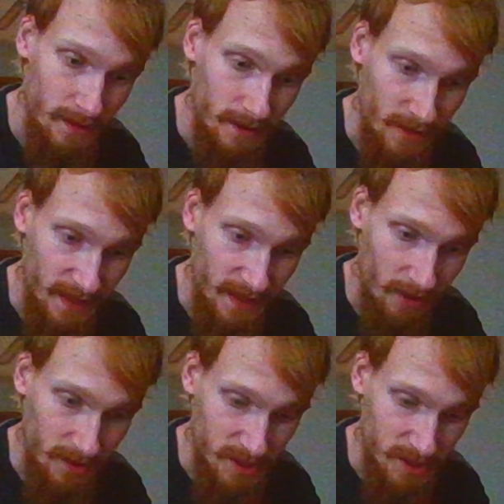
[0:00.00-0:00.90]
We
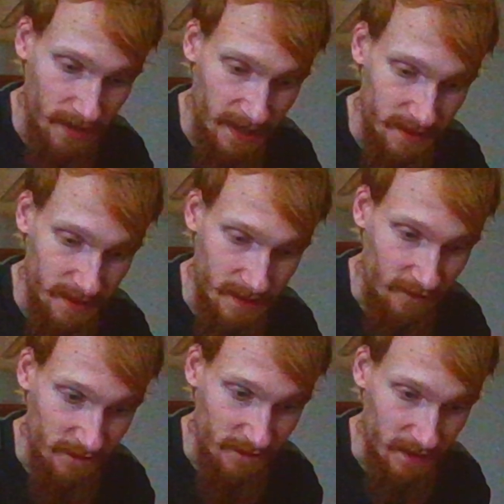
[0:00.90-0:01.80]
also had
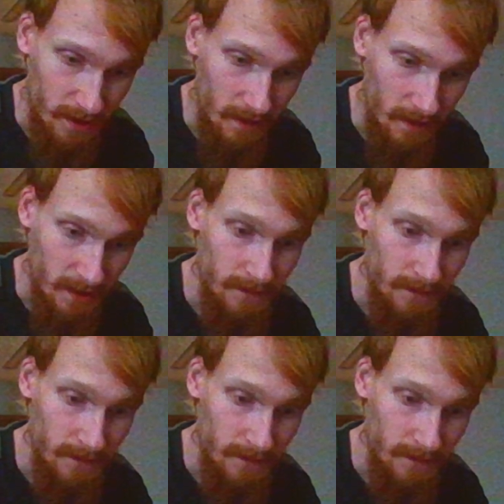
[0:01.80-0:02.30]
Dalvin Cook